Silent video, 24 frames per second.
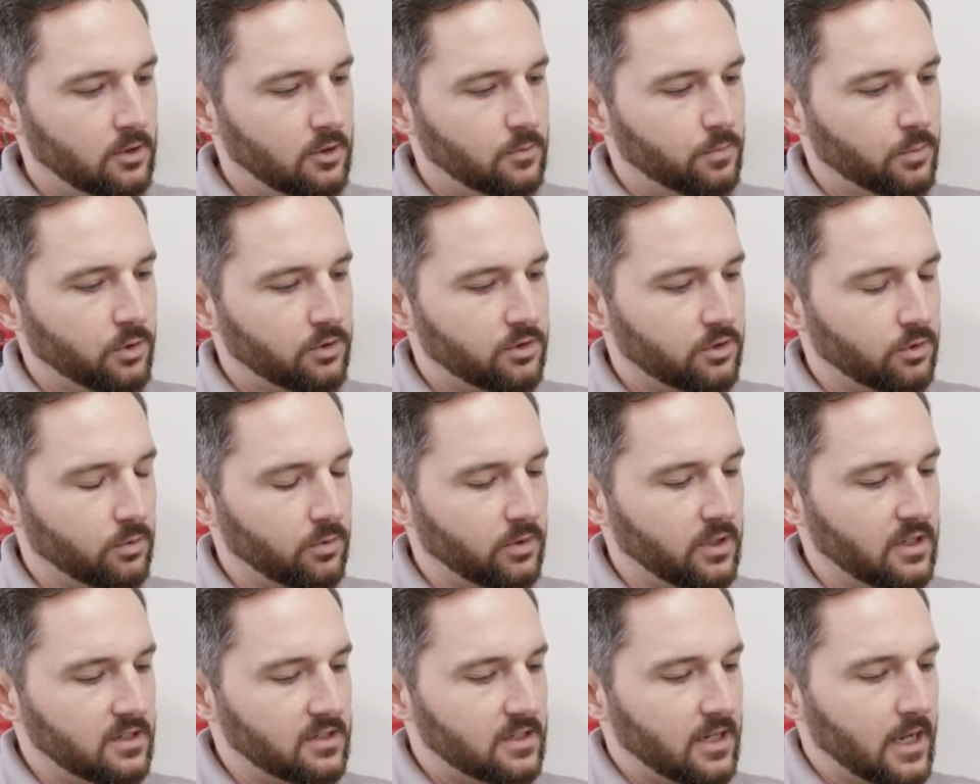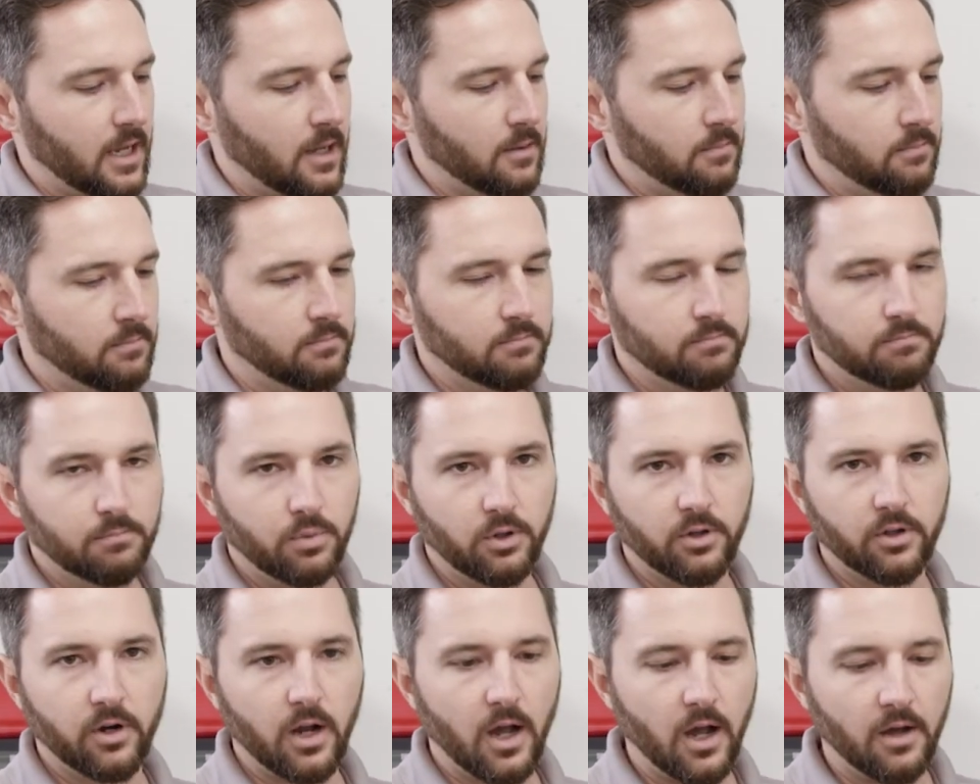Push the release tab,
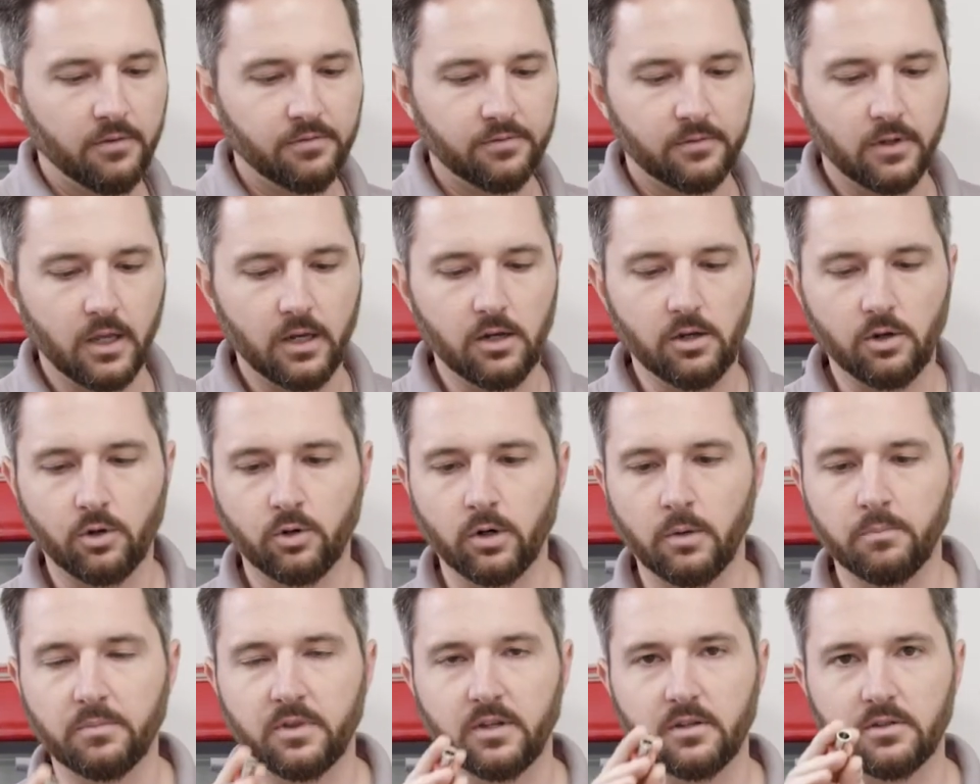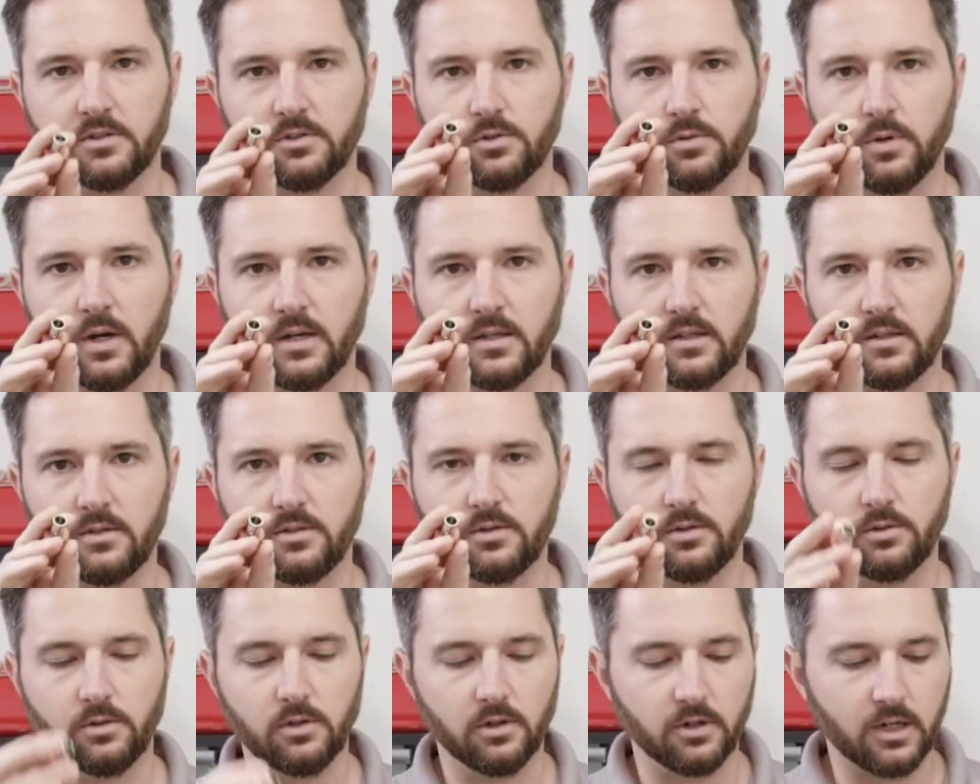pull it off, and you crimp this directly
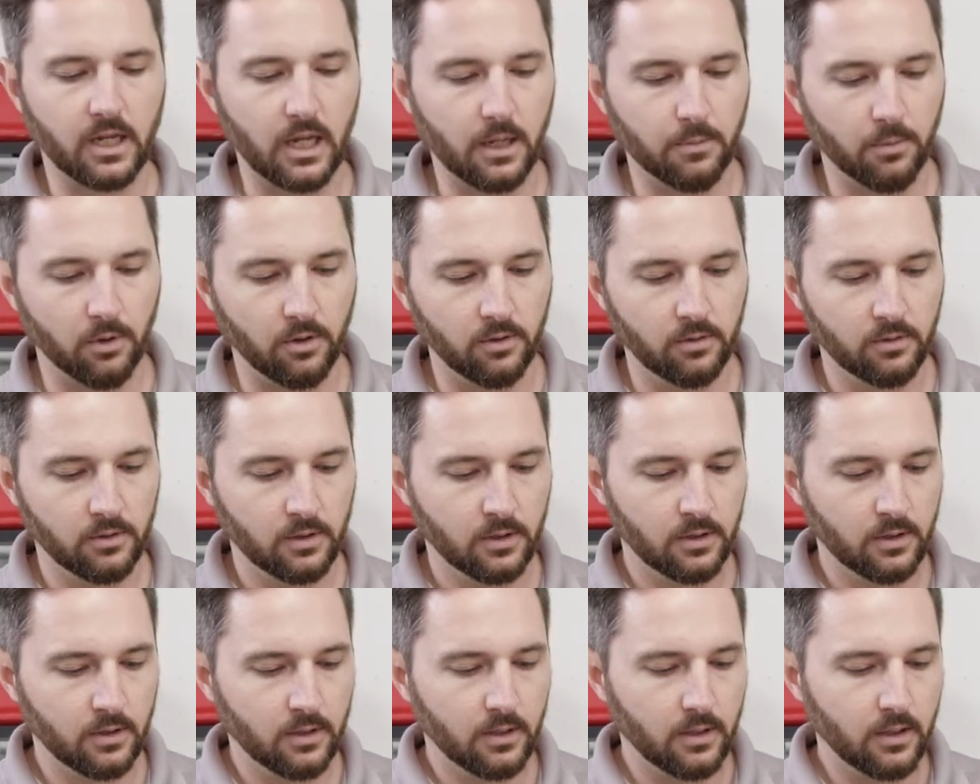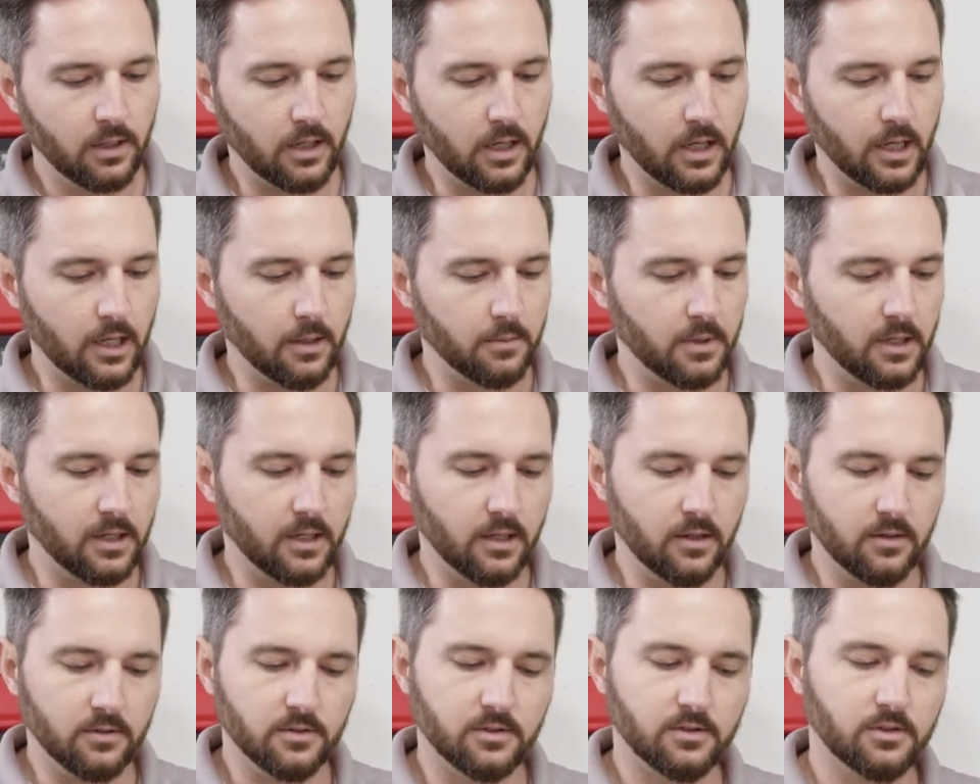to your cable. Uh,
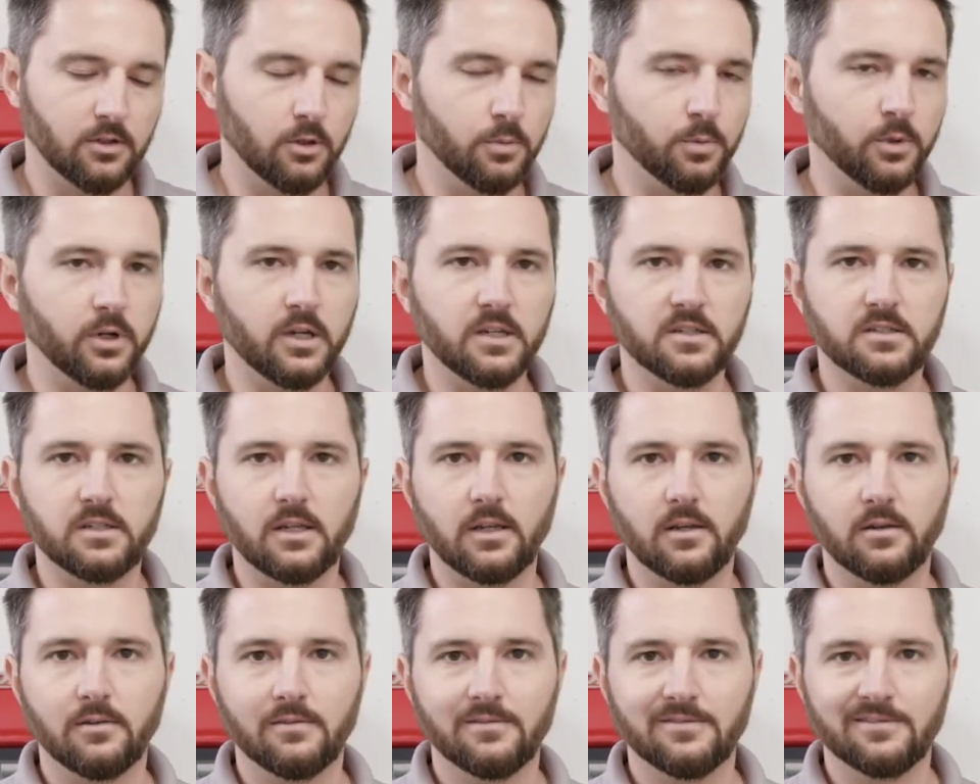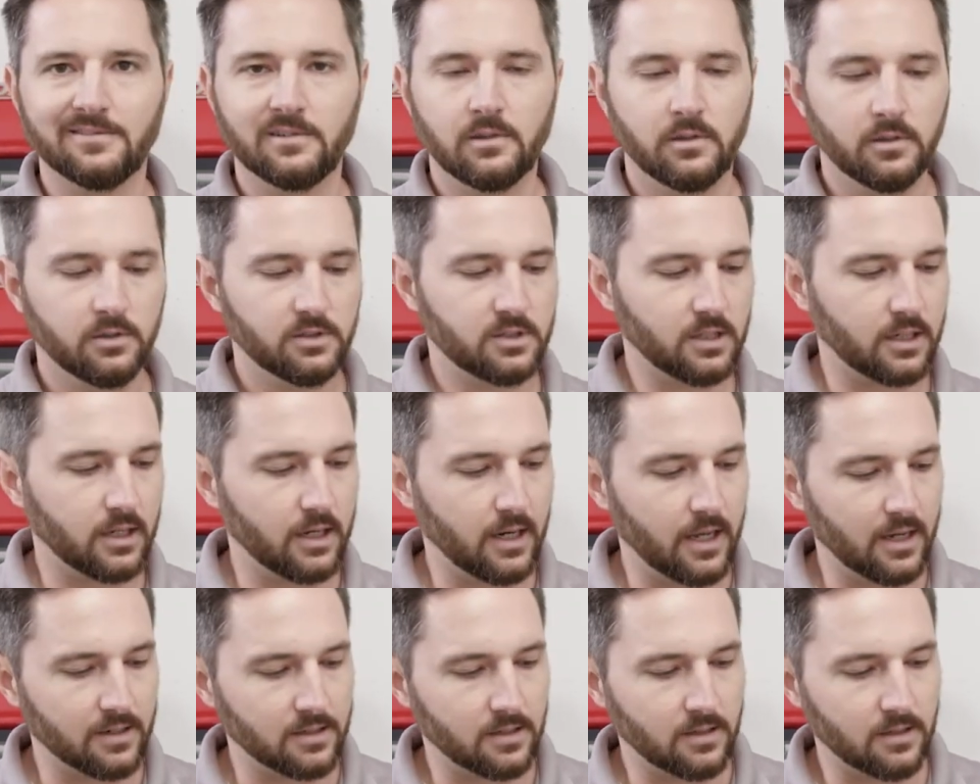again, super easy to
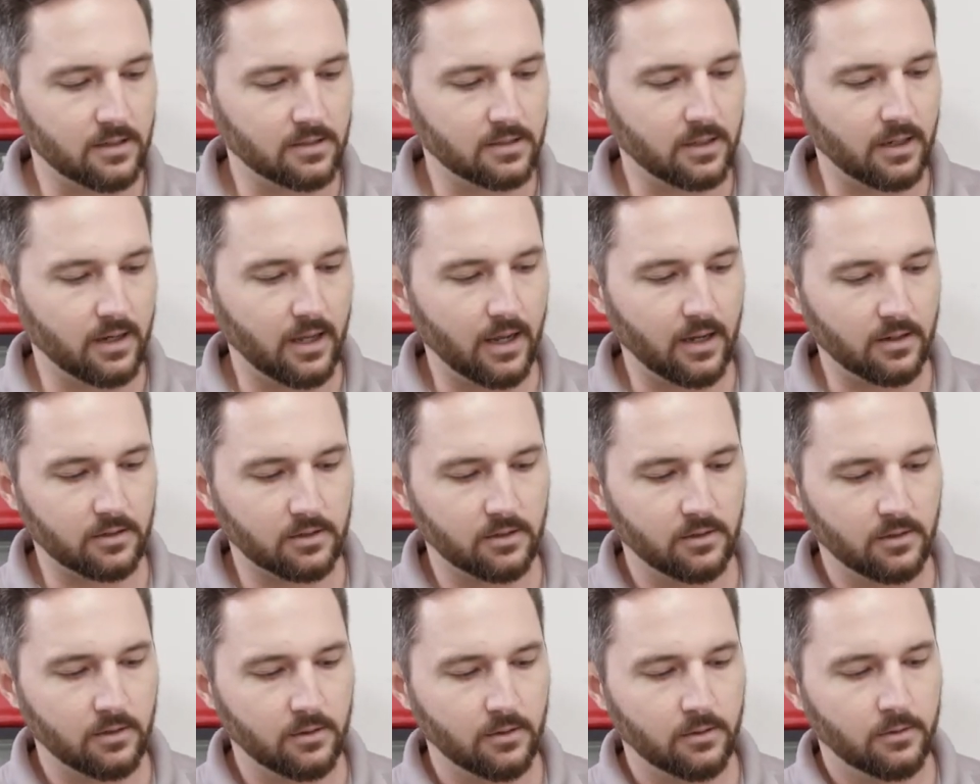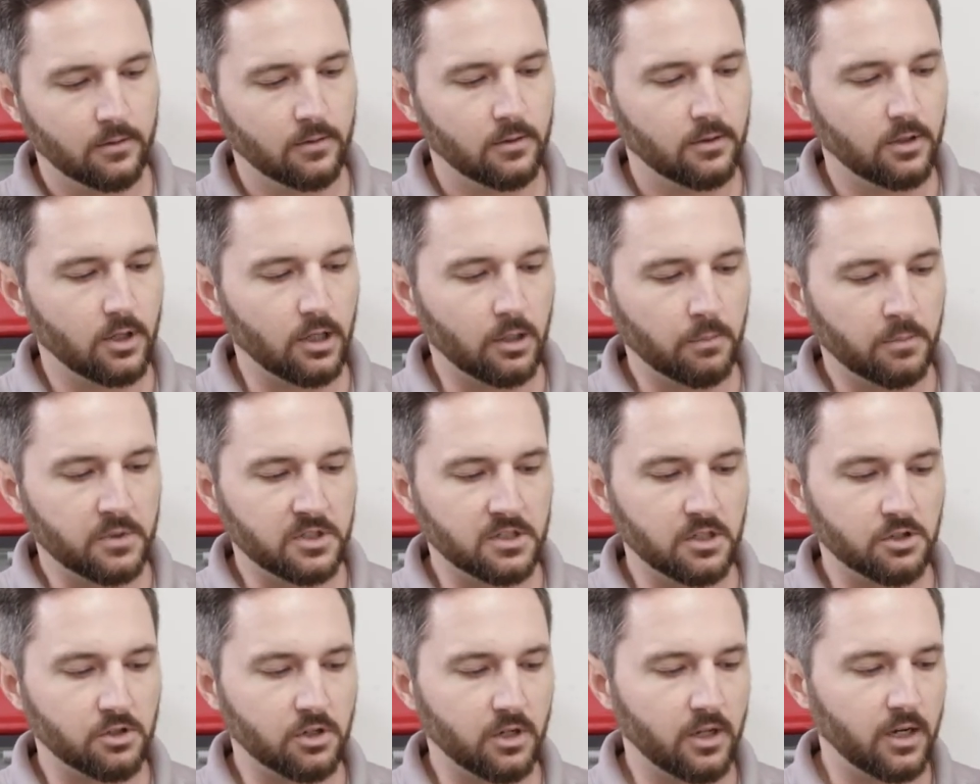connect and disconnect. You can
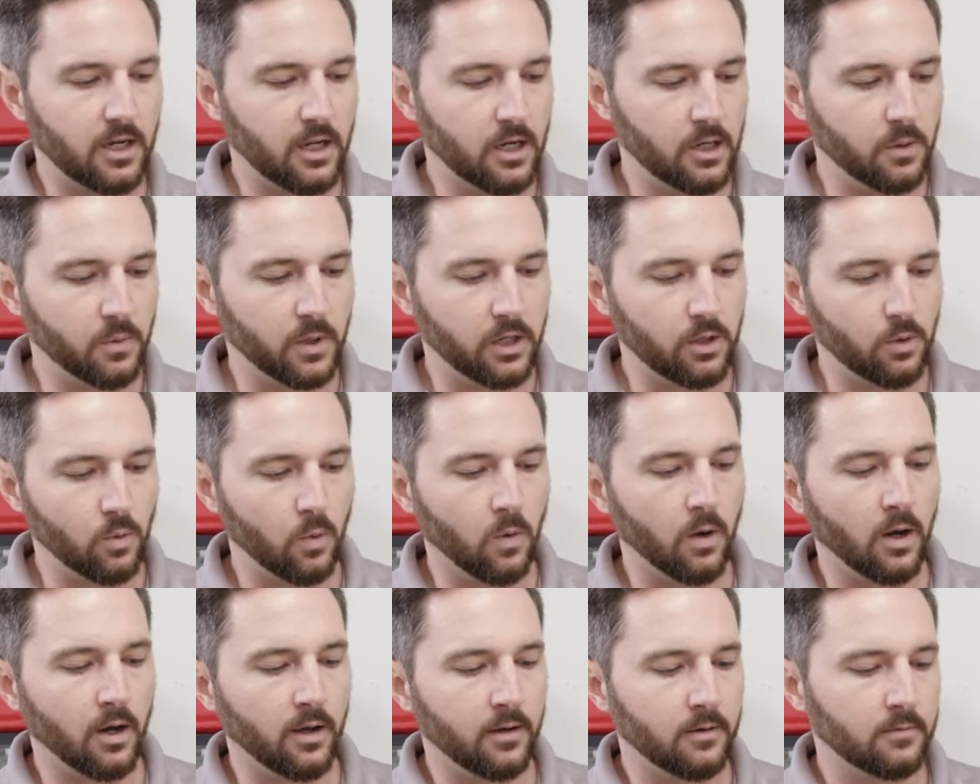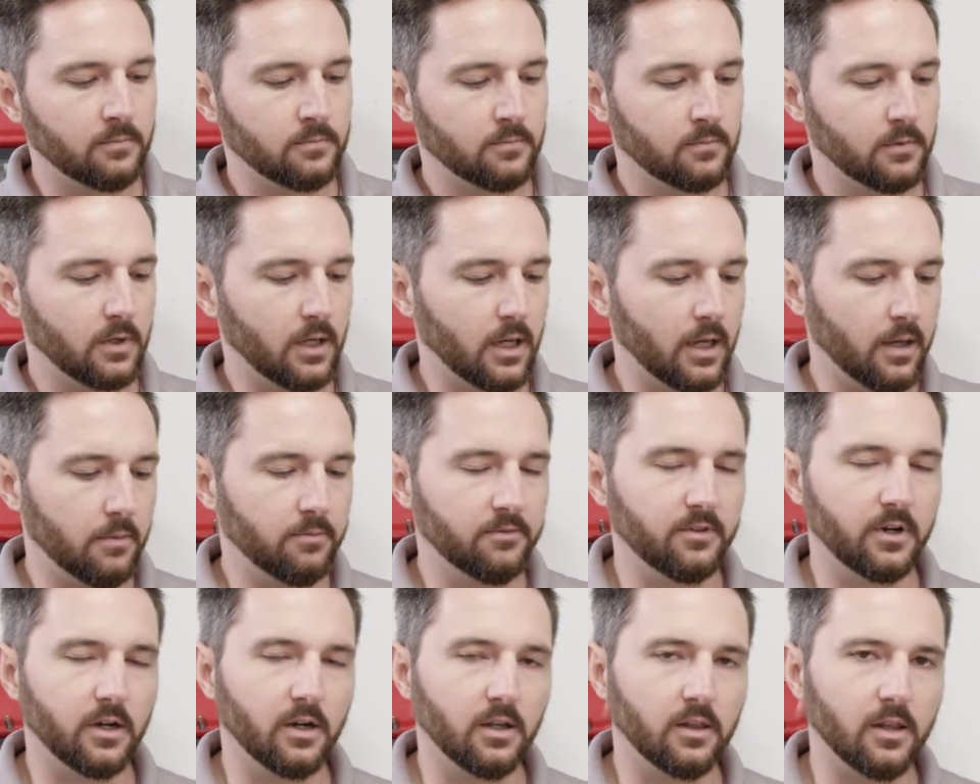position it any way you want. Uh,
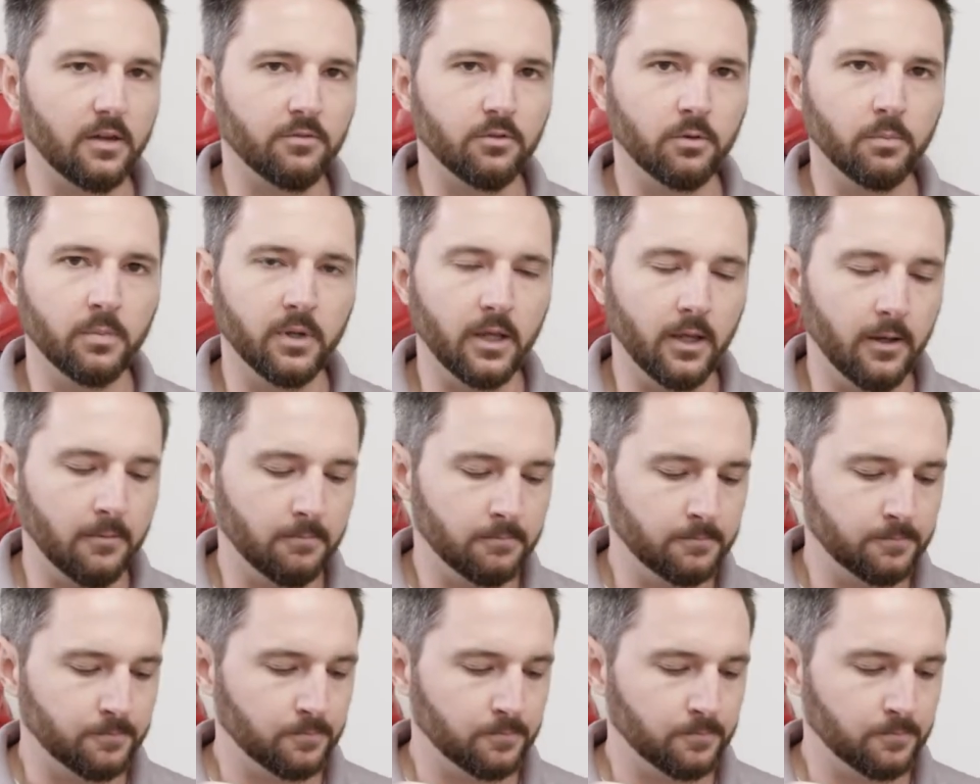very clever bit.